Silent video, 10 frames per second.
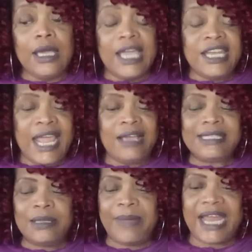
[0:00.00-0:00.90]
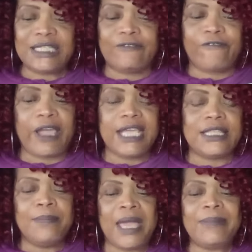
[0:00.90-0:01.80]
And now somebody's afraid
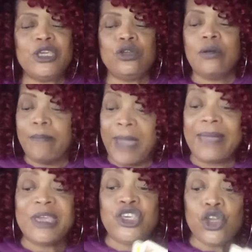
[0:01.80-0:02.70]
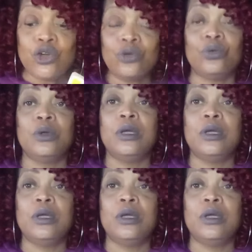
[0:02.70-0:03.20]
that maybe you